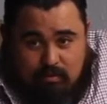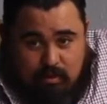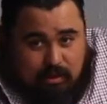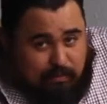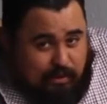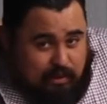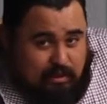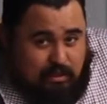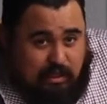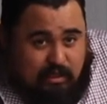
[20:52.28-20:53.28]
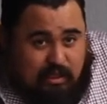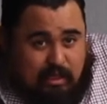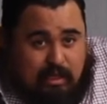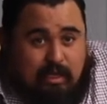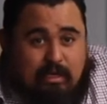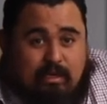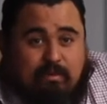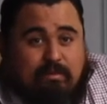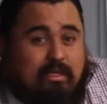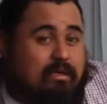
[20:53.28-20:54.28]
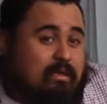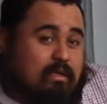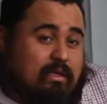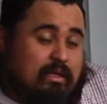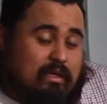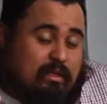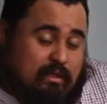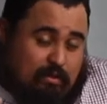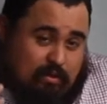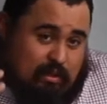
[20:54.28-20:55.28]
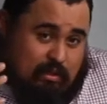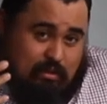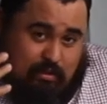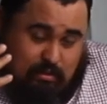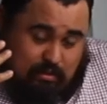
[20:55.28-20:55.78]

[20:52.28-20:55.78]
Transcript: Right? I mean, it's not that God comes down and he, like, literally,